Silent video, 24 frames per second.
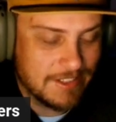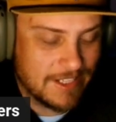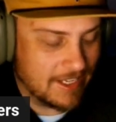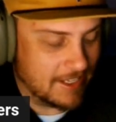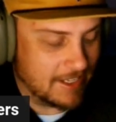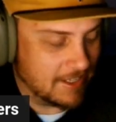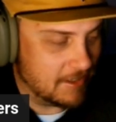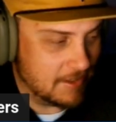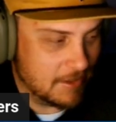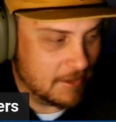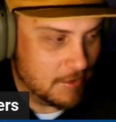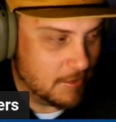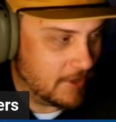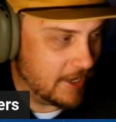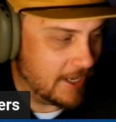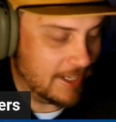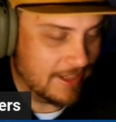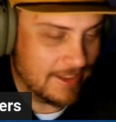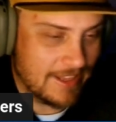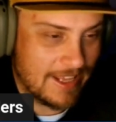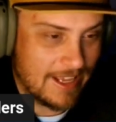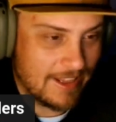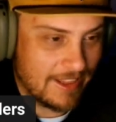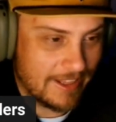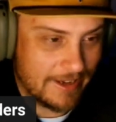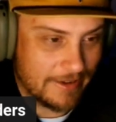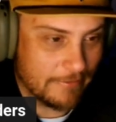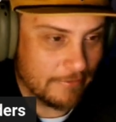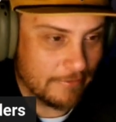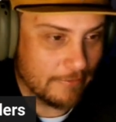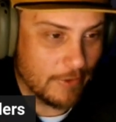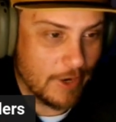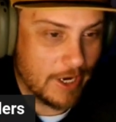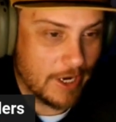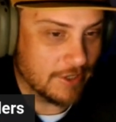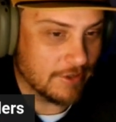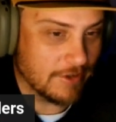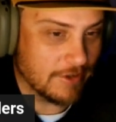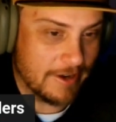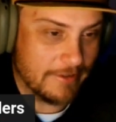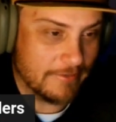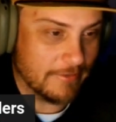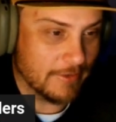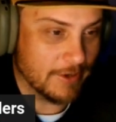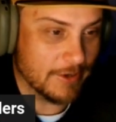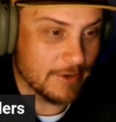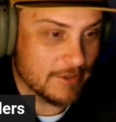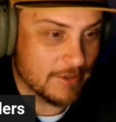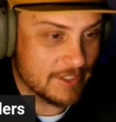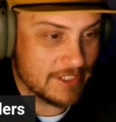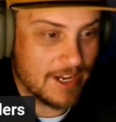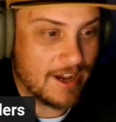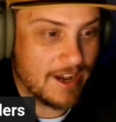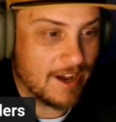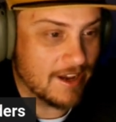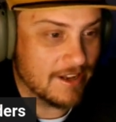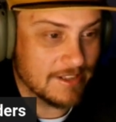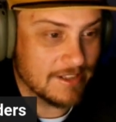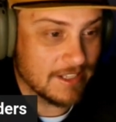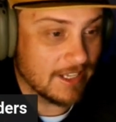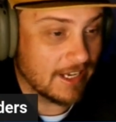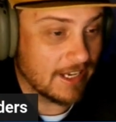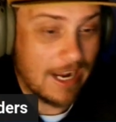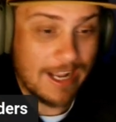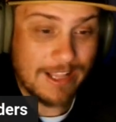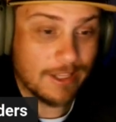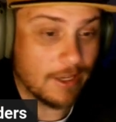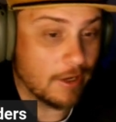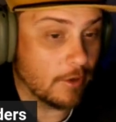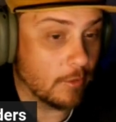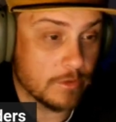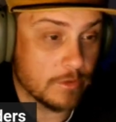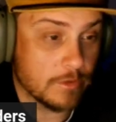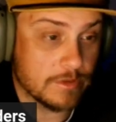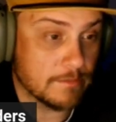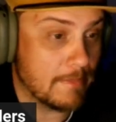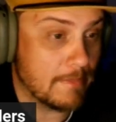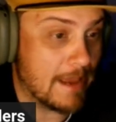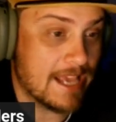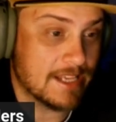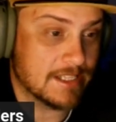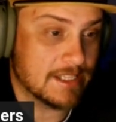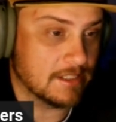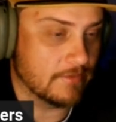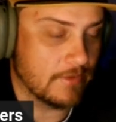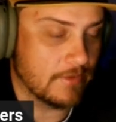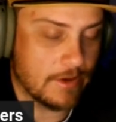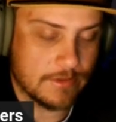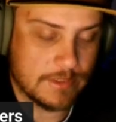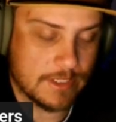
like you hit that like a freight train for your size like i thought it was massive i